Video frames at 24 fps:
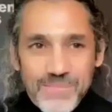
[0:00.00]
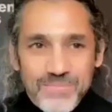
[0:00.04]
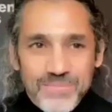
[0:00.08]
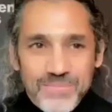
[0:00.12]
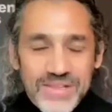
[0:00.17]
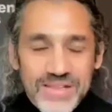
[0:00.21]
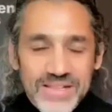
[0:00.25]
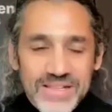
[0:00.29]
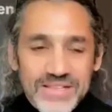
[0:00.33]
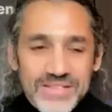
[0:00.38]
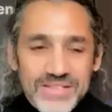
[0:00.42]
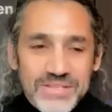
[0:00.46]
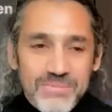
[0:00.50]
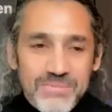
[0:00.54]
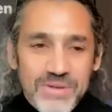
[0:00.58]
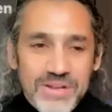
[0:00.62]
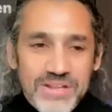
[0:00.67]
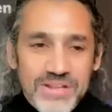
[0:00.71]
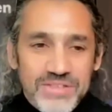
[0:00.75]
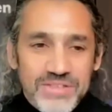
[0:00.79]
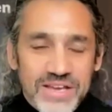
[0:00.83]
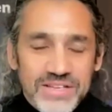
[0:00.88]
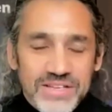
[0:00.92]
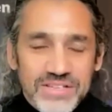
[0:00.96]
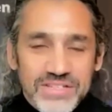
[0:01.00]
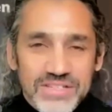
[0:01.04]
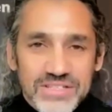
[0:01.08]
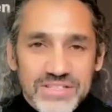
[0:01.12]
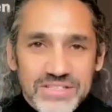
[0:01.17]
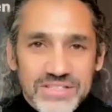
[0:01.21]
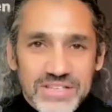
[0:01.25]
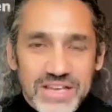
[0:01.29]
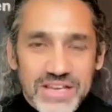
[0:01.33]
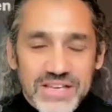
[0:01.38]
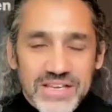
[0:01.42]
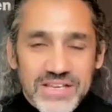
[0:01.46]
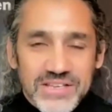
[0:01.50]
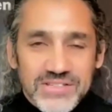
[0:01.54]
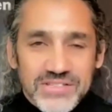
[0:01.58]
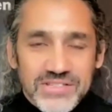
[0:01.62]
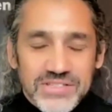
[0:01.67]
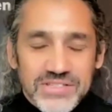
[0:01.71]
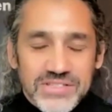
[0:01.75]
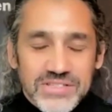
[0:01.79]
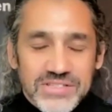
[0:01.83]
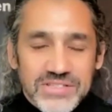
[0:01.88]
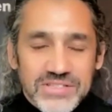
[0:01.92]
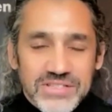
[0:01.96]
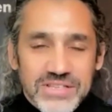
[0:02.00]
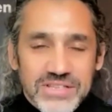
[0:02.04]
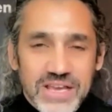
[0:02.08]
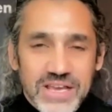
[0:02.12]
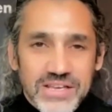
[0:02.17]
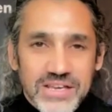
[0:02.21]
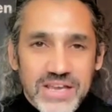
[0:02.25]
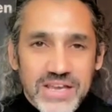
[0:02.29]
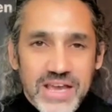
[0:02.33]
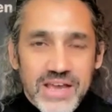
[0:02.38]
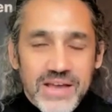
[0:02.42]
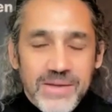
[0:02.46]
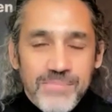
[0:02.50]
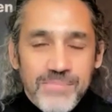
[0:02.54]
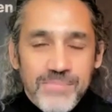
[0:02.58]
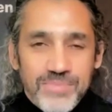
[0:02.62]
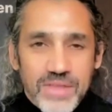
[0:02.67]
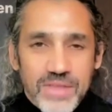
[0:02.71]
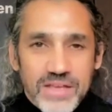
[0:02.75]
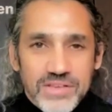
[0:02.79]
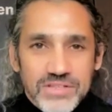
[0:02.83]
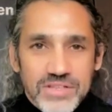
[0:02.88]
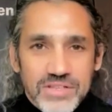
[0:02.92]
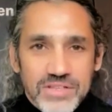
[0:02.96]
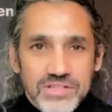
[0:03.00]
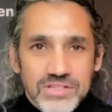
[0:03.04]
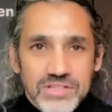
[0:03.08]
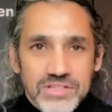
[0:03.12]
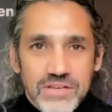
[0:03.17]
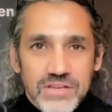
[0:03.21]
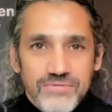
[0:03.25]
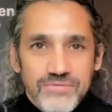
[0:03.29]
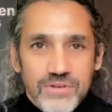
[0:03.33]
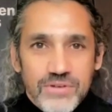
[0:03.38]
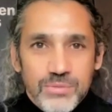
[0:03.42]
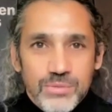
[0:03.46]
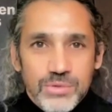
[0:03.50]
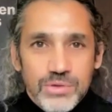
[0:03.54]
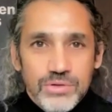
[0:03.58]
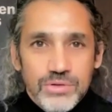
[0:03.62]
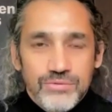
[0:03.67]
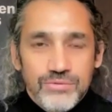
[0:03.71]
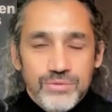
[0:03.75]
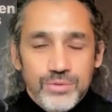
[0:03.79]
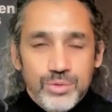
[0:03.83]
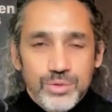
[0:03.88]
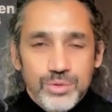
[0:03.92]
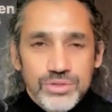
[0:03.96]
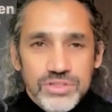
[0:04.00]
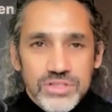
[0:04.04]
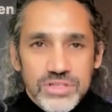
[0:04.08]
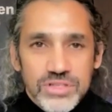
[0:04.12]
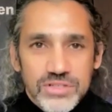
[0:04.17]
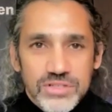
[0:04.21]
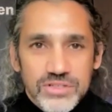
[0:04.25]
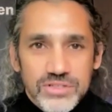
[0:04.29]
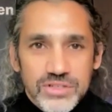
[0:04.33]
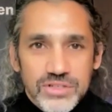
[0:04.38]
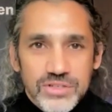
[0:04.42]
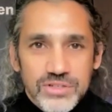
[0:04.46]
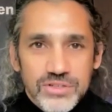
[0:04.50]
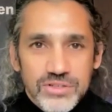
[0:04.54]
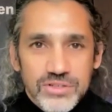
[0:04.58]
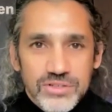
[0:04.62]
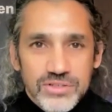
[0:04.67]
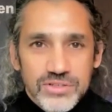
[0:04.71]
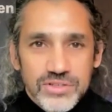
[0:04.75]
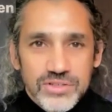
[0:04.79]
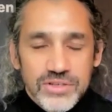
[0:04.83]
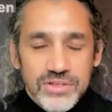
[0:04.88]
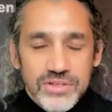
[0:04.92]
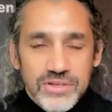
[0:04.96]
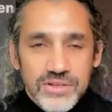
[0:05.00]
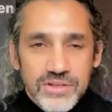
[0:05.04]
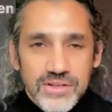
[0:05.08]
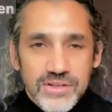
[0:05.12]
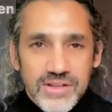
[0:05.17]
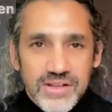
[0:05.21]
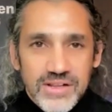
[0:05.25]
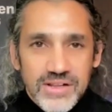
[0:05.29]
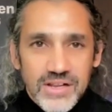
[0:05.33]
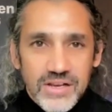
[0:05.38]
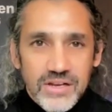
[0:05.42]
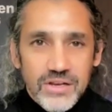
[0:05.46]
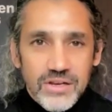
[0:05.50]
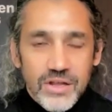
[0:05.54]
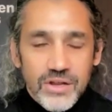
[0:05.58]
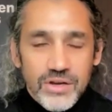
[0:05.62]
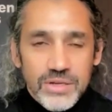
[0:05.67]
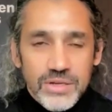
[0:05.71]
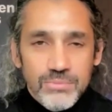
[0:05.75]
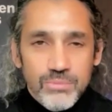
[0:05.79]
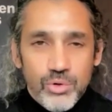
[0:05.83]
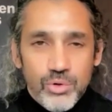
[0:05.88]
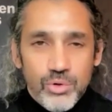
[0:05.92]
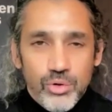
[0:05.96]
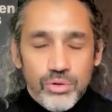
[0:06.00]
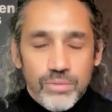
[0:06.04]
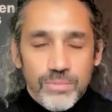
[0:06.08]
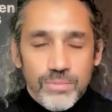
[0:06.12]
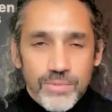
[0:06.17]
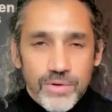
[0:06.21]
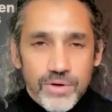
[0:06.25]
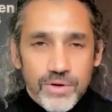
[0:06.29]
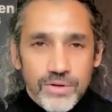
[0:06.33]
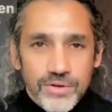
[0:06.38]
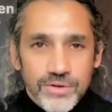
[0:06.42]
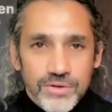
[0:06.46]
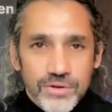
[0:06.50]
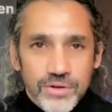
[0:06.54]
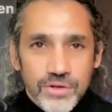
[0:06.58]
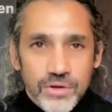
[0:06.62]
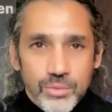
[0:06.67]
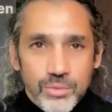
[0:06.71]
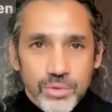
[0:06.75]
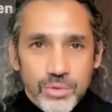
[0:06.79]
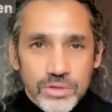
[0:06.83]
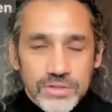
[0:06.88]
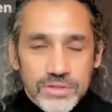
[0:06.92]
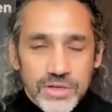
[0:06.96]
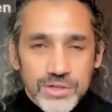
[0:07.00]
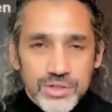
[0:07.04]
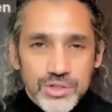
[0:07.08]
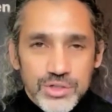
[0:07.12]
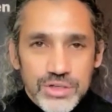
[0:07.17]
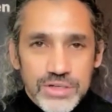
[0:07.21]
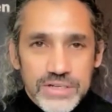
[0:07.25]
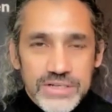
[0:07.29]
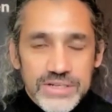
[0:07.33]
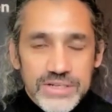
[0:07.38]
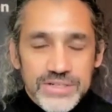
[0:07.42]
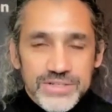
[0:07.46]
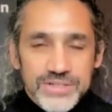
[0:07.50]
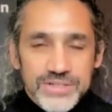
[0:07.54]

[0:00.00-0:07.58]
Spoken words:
So many thanks. Take care. Stay safe, and we look forward to learning more on World Hydrogen.